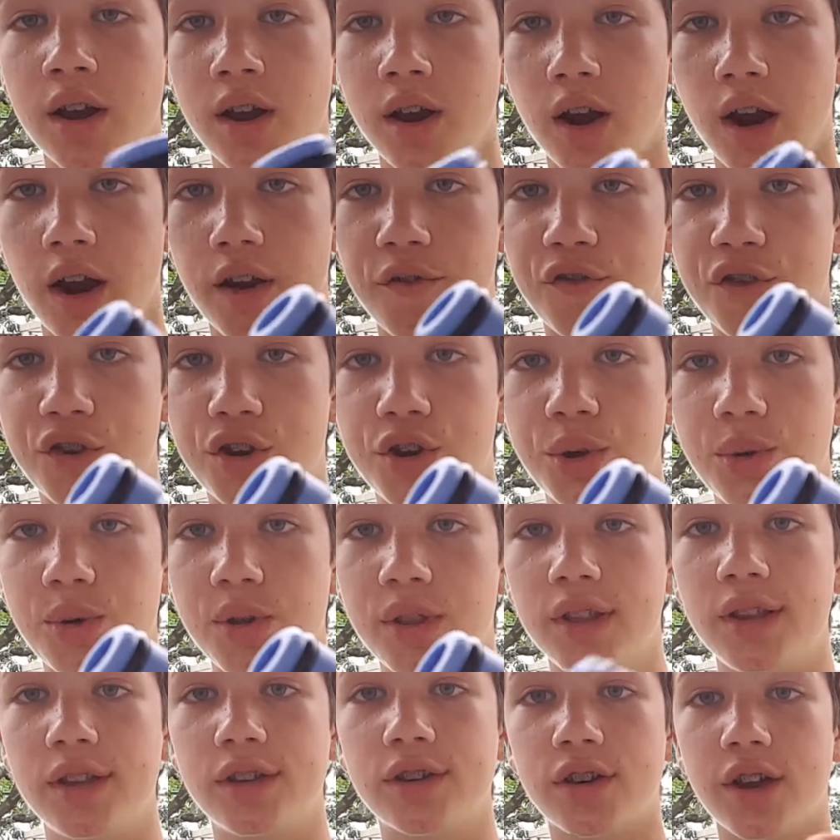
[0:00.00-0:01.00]
right, for 2 of
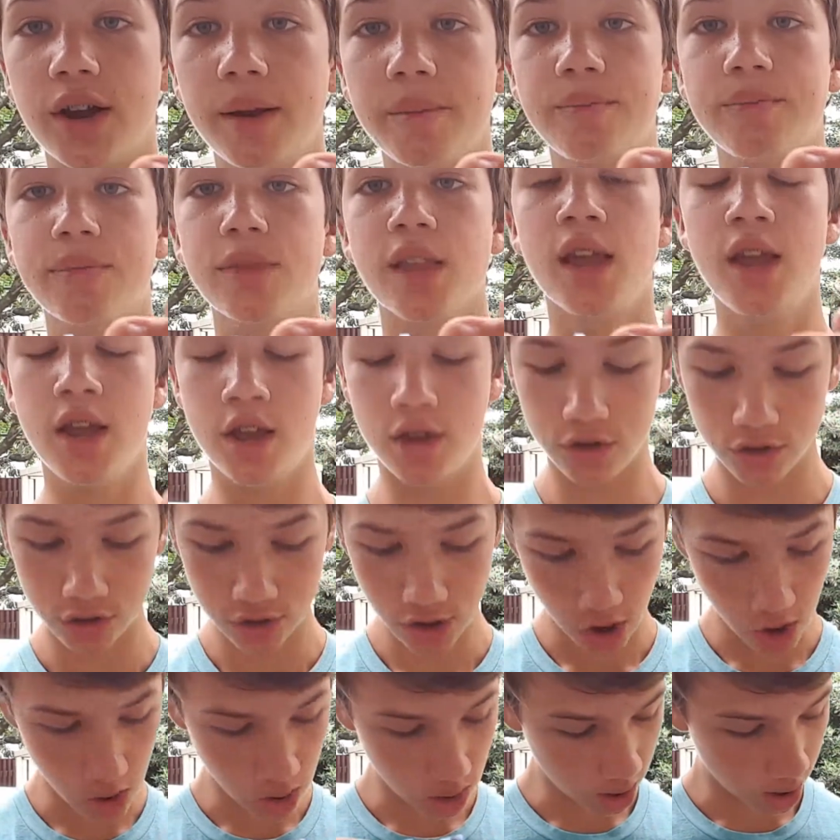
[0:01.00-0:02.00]
these, right?
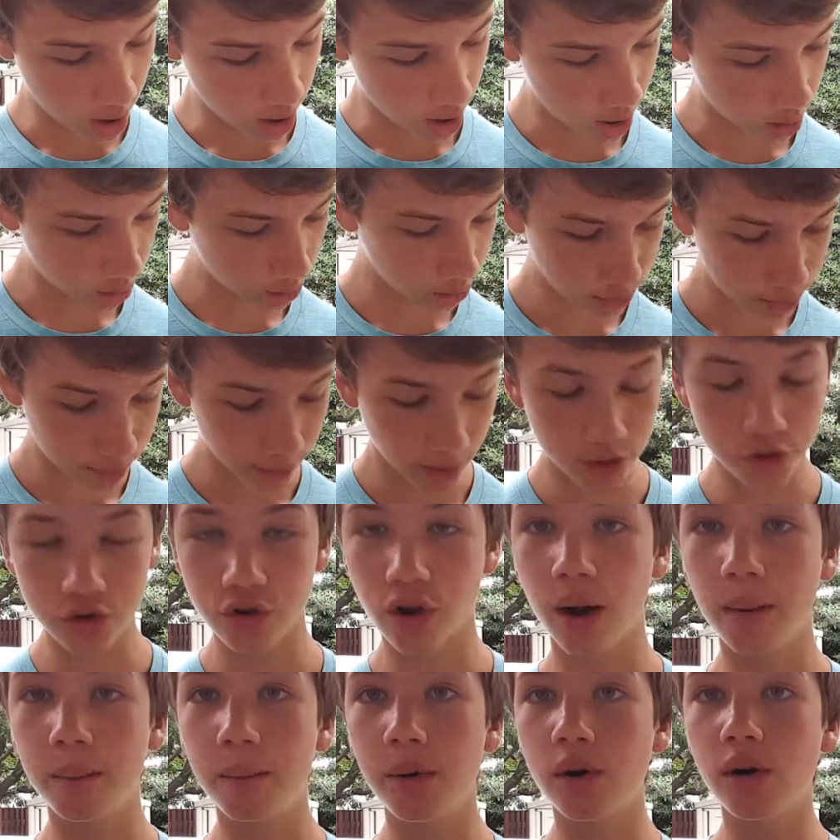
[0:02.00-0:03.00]
So with my
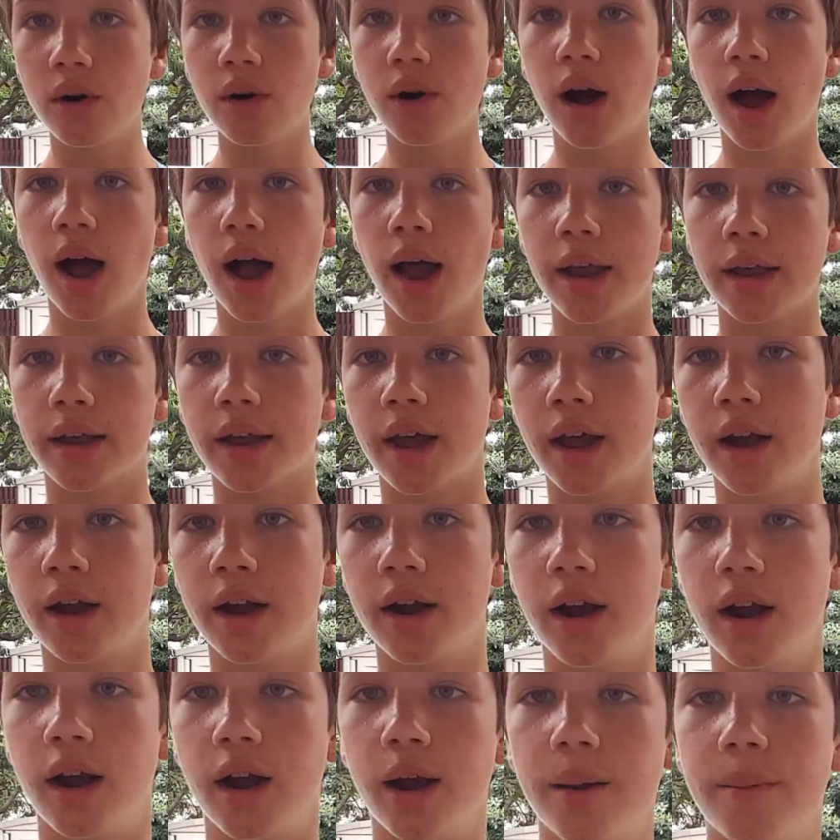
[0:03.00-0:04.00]
Dremel, I kind
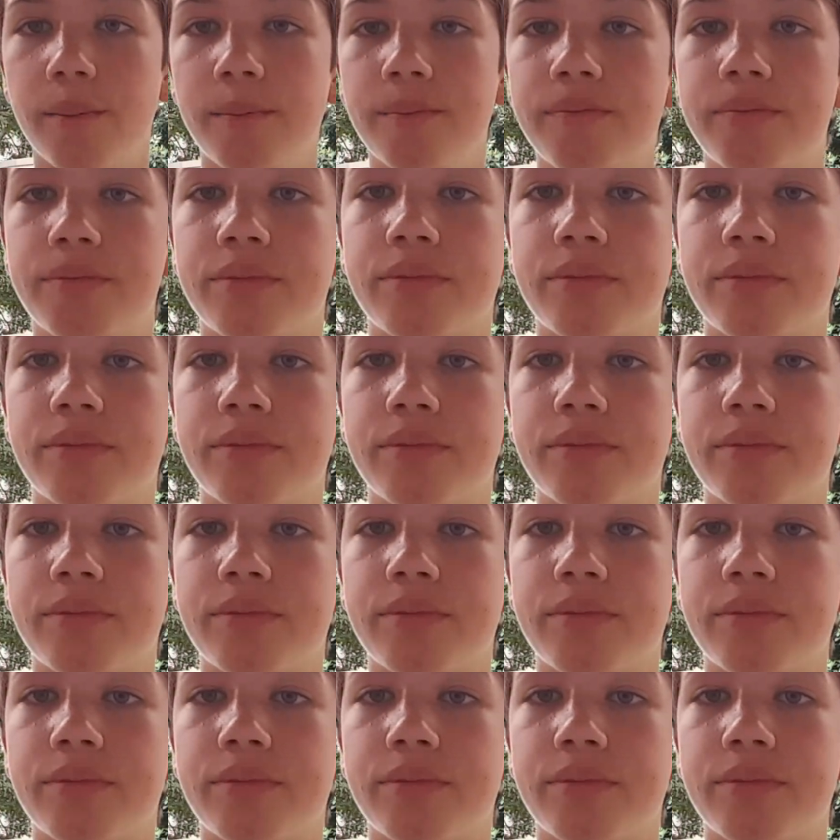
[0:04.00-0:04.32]
of